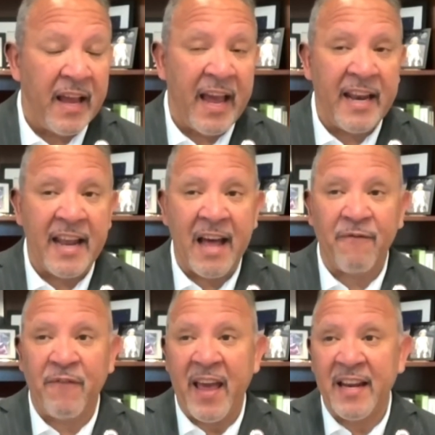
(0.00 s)
and not
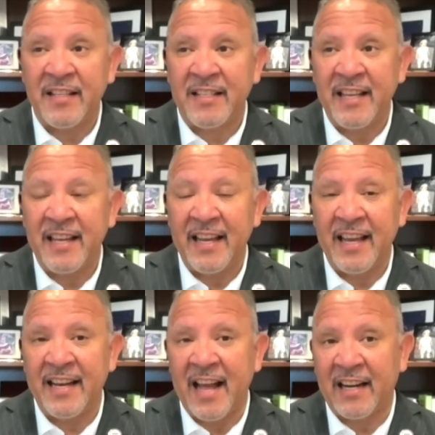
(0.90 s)
fantasy
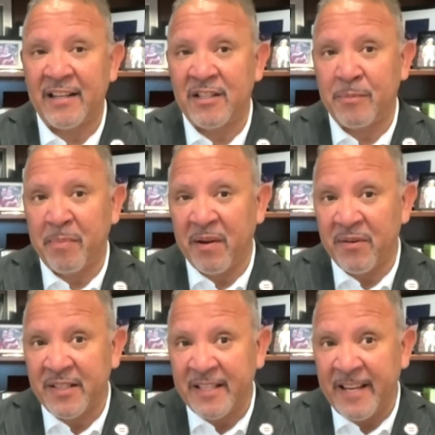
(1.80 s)
and not
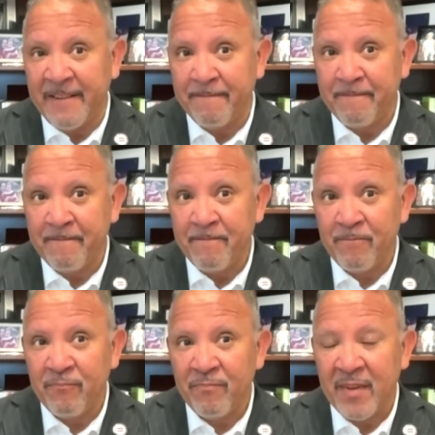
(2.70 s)
conspiracy
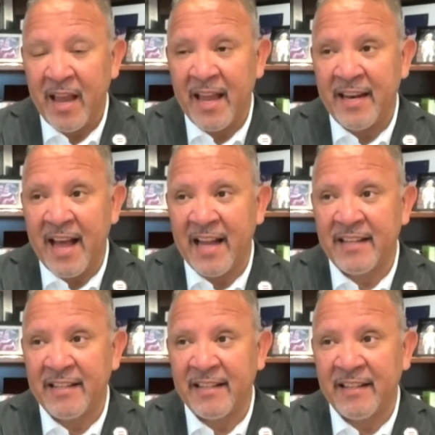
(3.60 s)
and not
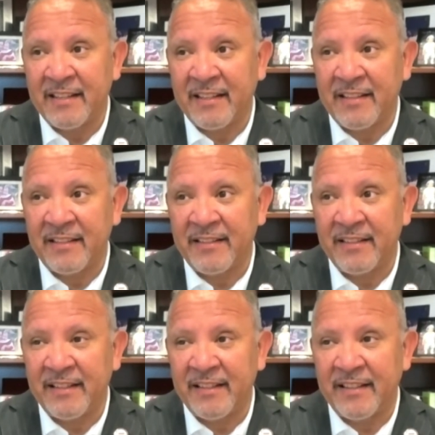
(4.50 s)
uh
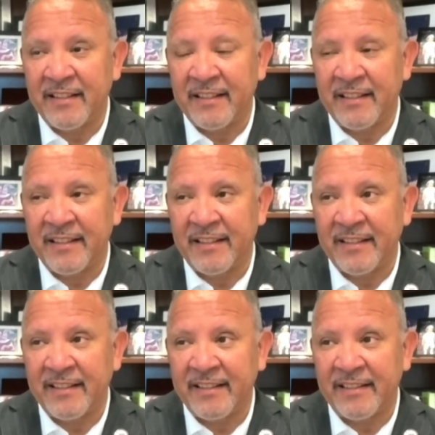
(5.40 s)
uh, uh,
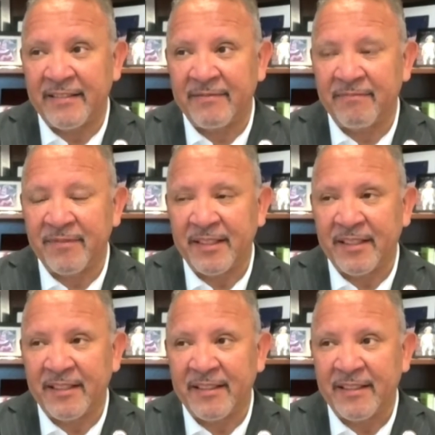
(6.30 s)

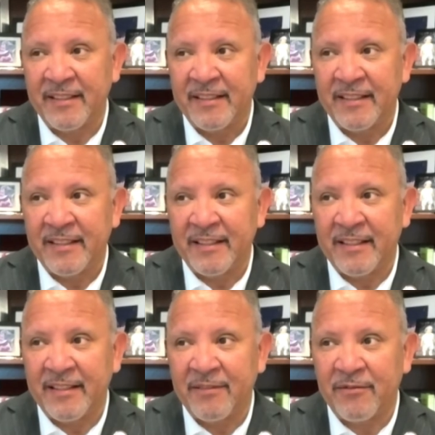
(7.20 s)
uh,
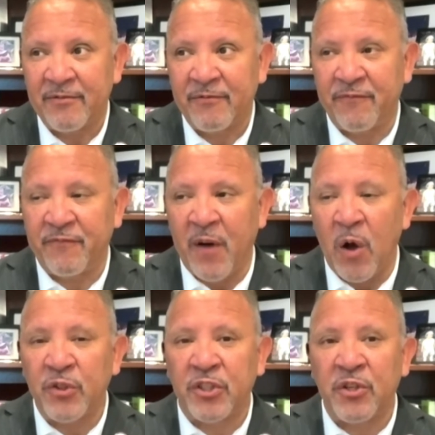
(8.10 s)
uh,
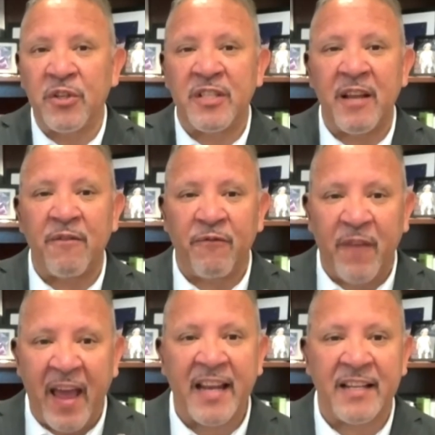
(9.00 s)
falsehoods and
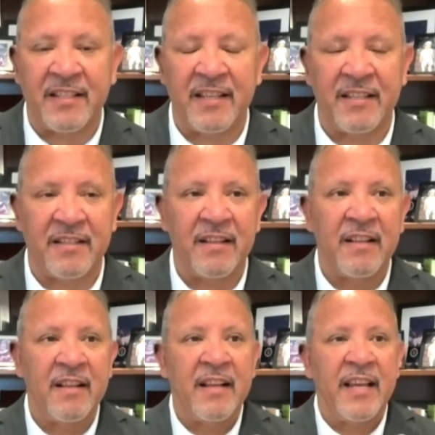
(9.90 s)
fantasies
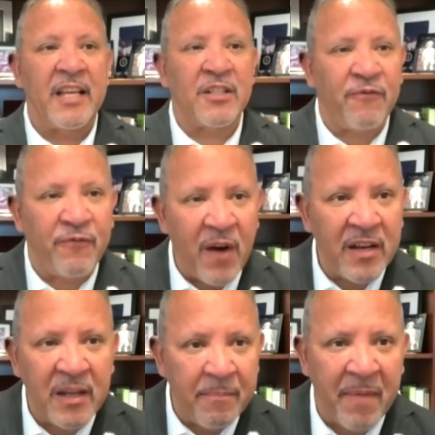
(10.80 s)
is
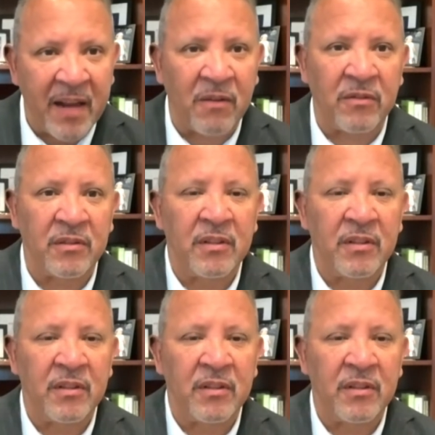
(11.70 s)
fundamental